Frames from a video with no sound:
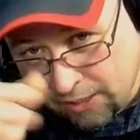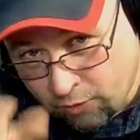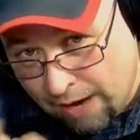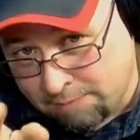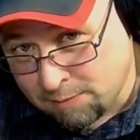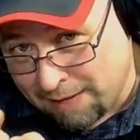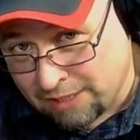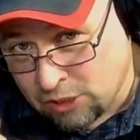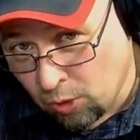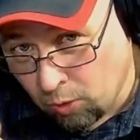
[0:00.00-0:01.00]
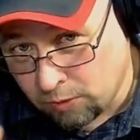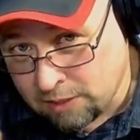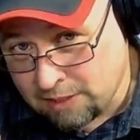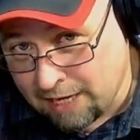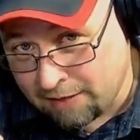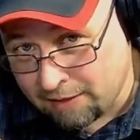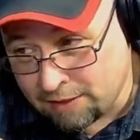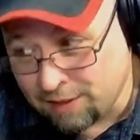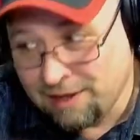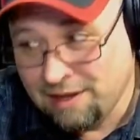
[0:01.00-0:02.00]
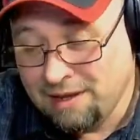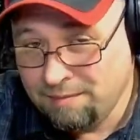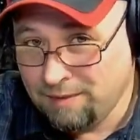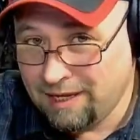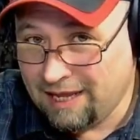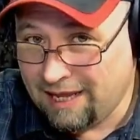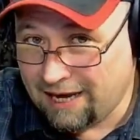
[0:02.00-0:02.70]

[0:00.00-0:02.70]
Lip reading: gripes my soul to say this, but